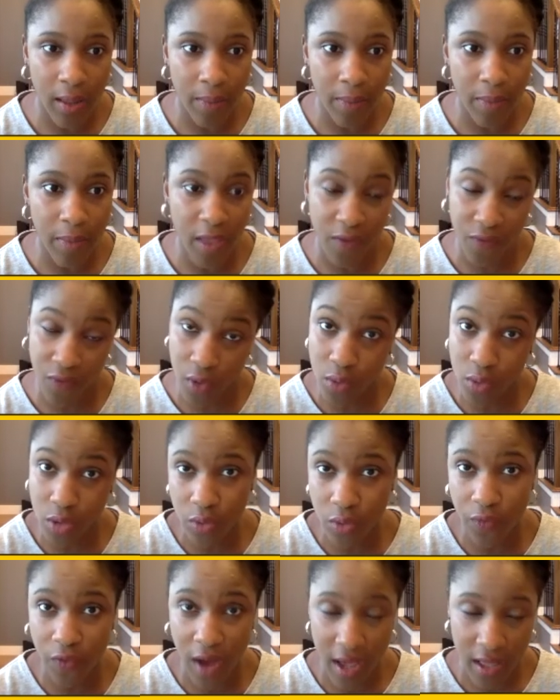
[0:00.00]
if you
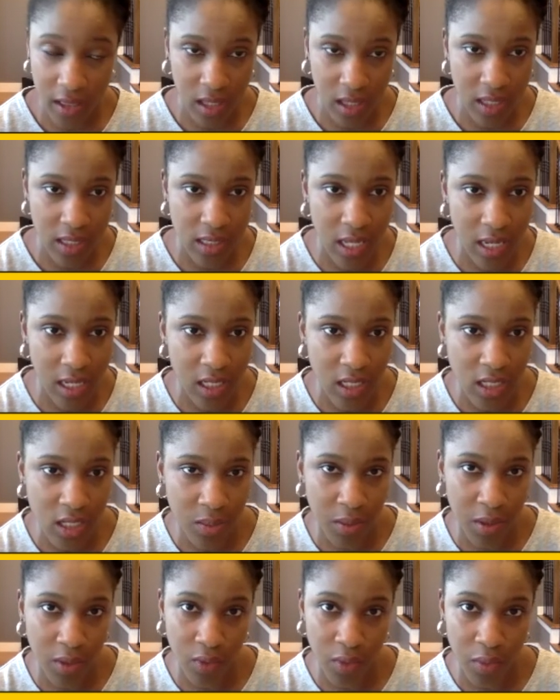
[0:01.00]
do find things that need to
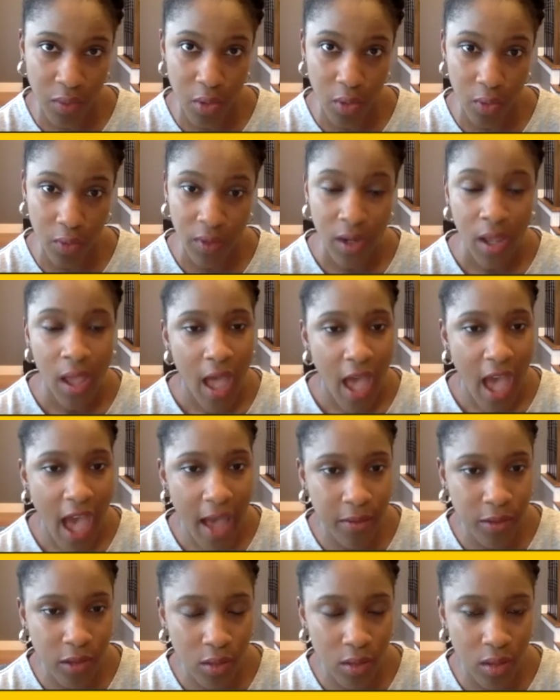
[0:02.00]
be removed.
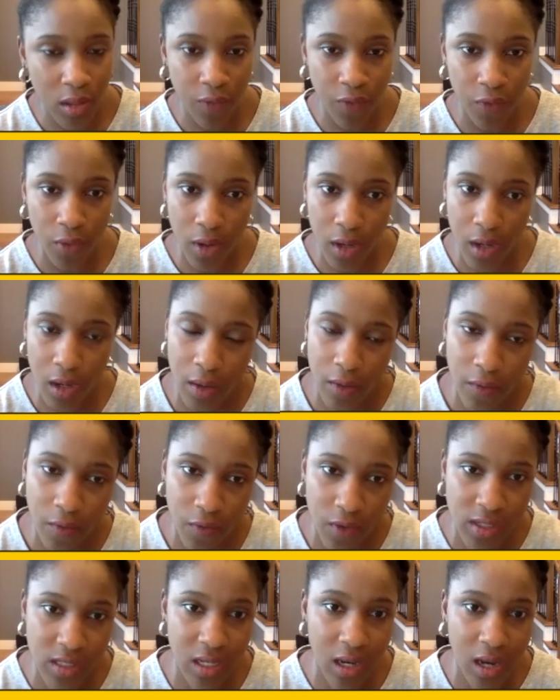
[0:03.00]
Absolutely free.
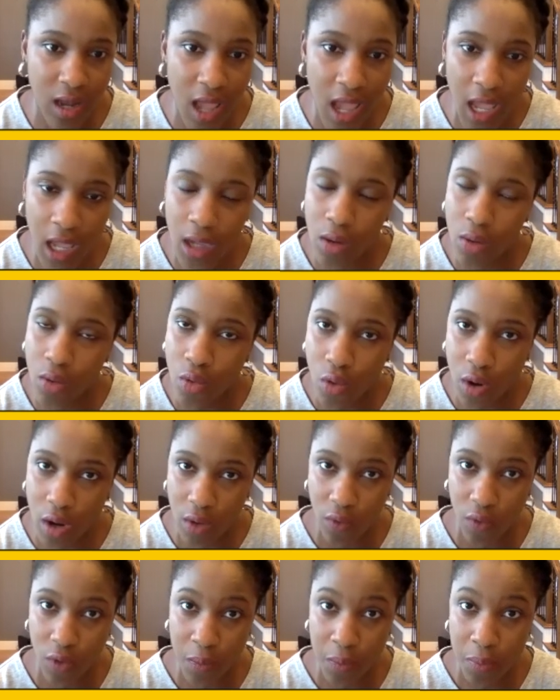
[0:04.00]
Visit
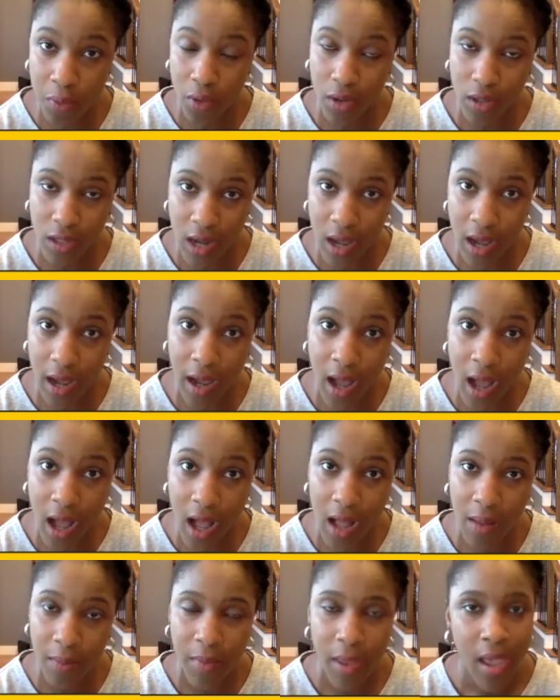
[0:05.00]

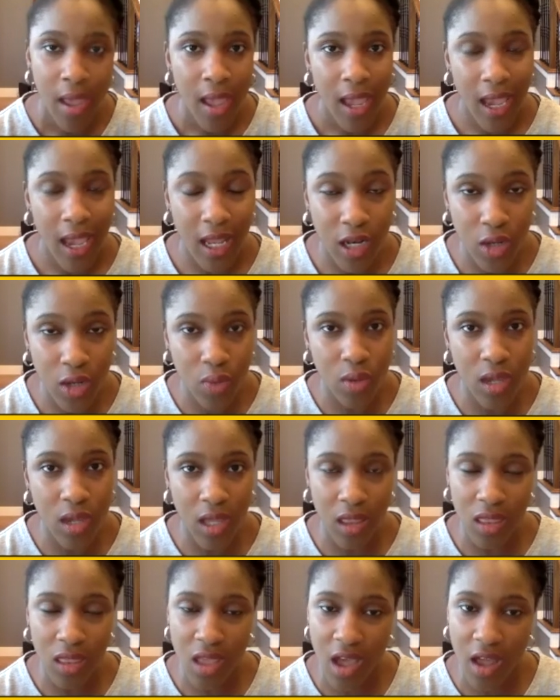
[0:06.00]
annualcreditreport.com and you
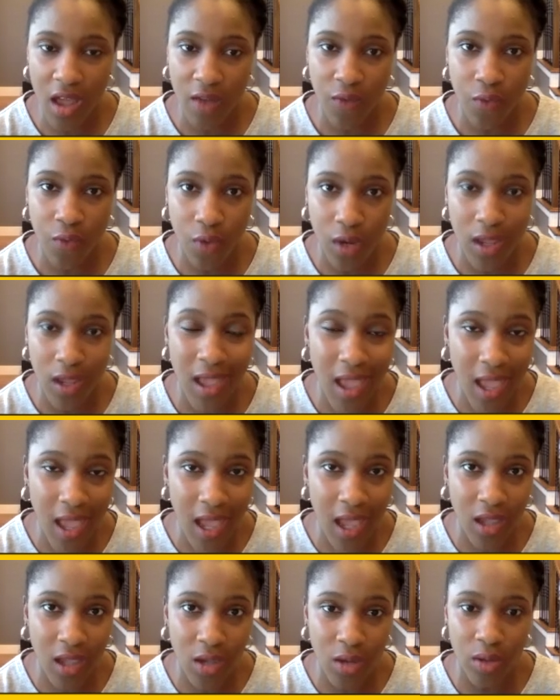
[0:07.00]
get that free
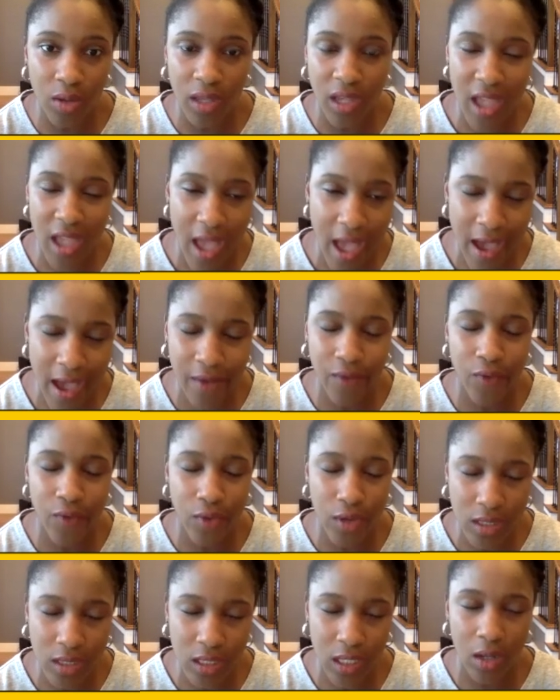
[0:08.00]
annually
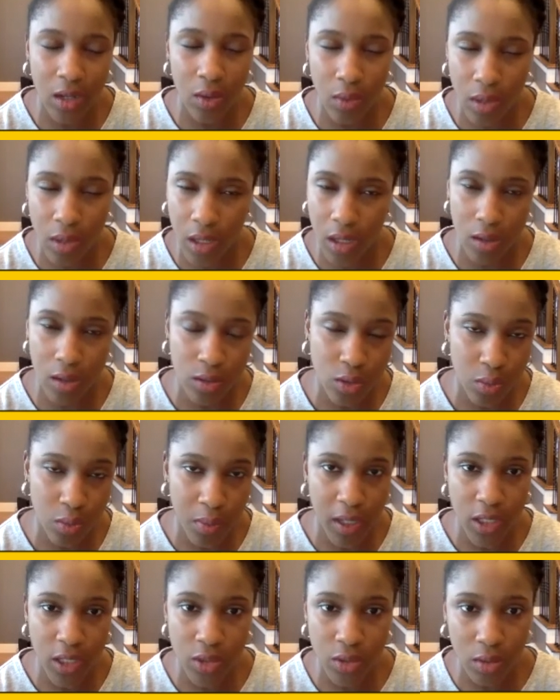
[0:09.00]
every single year. So
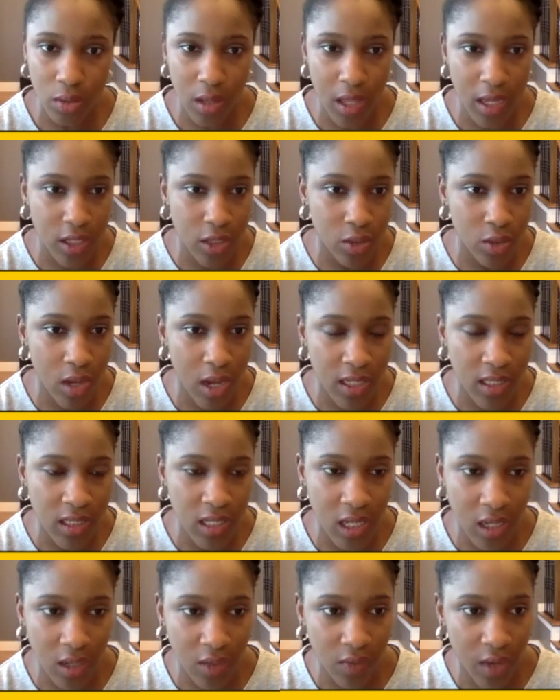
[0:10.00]
make sure that you guys
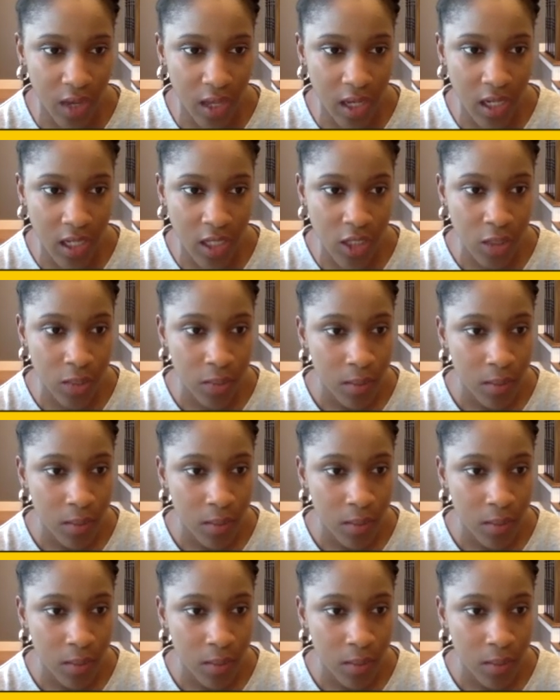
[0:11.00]
take advantage.